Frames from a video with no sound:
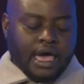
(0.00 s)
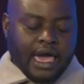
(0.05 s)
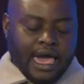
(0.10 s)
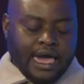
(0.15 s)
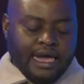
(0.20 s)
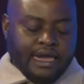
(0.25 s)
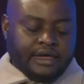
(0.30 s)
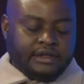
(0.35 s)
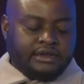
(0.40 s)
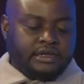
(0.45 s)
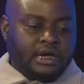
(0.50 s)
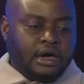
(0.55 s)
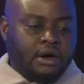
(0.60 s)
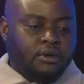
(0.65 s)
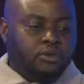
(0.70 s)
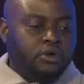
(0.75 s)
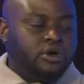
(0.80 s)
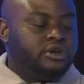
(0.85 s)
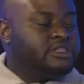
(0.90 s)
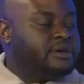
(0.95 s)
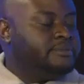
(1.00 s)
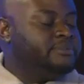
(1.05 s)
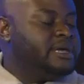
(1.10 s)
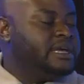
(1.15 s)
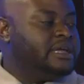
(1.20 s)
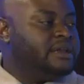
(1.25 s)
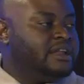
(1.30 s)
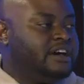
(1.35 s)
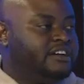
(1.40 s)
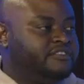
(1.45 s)
And will there be
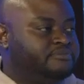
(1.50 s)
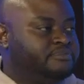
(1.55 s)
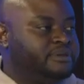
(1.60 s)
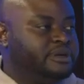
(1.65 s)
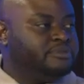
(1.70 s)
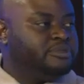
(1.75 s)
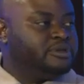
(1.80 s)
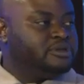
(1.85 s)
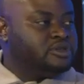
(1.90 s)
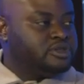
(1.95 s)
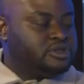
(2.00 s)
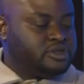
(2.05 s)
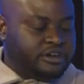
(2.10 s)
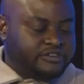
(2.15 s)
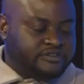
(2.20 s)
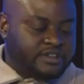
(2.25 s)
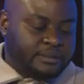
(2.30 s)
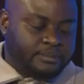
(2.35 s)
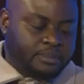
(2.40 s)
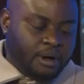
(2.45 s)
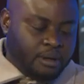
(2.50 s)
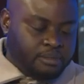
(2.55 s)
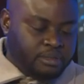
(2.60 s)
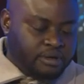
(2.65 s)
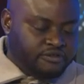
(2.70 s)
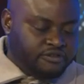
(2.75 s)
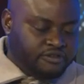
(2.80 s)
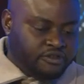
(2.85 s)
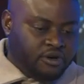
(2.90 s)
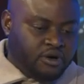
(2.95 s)
enough people to solve that problem
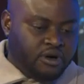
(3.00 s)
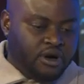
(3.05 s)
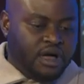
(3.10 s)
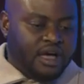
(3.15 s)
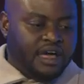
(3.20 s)
for